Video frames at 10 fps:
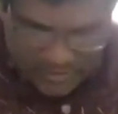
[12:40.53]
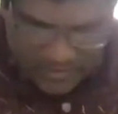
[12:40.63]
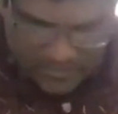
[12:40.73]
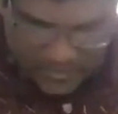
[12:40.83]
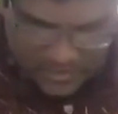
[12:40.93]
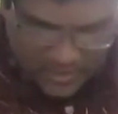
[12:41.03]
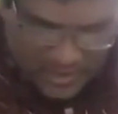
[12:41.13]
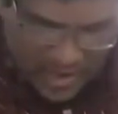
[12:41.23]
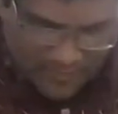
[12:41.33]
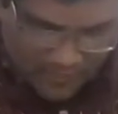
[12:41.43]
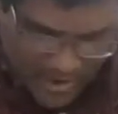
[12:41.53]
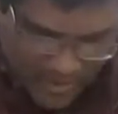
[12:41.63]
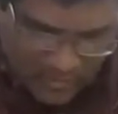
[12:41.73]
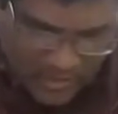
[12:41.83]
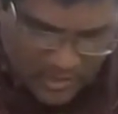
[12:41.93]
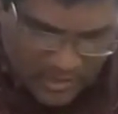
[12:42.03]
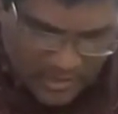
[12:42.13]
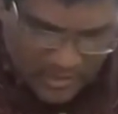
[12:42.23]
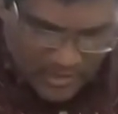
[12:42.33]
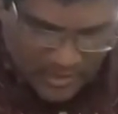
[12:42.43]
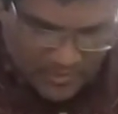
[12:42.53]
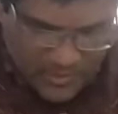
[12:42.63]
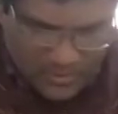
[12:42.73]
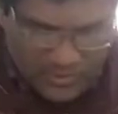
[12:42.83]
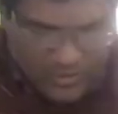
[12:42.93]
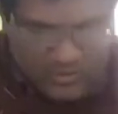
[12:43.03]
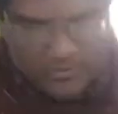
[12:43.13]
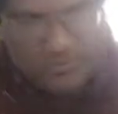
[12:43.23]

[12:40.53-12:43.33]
temperature, or 5° temperature